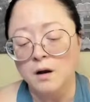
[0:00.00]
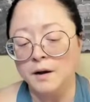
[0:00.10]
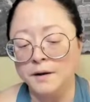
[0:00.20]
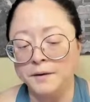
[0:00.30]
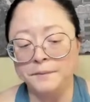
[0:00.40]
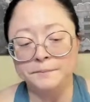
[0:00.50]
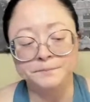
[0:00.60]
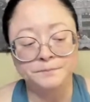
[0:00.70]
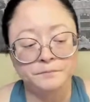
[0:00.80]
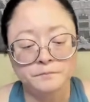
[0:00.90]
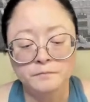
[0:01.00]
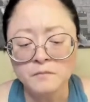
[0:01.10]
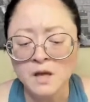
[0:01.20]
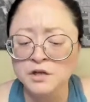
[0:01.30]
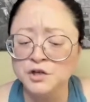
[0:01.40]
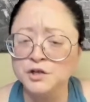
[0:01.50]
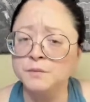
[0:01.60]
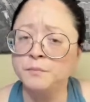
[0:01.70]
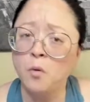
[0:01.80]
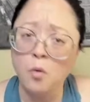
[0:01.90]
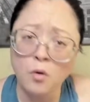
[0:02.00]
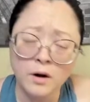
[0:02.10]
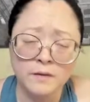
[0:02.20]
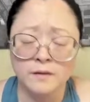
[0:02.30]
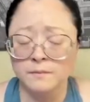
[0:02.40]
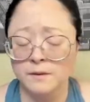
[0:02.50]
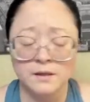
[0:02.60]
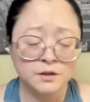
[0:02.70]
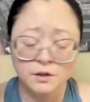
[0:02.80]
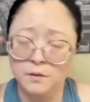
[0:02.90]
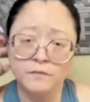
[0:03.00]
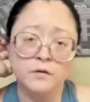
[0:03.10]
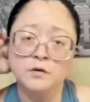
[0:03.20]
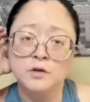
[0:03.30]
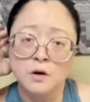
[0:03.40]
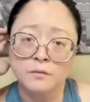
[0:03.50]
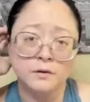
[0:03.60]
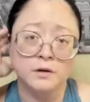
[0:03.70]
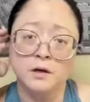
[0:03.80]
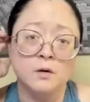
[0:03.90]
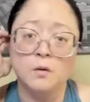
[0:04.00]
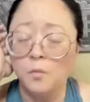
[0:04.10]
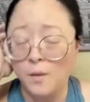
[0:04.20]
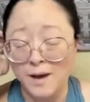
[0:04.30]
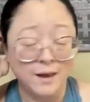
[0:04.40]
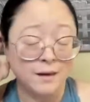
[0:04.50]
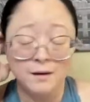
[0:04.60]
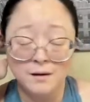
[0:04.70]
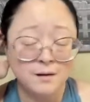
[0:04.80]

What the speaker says: Um, and just supporting them because if you don't, they're going to go away.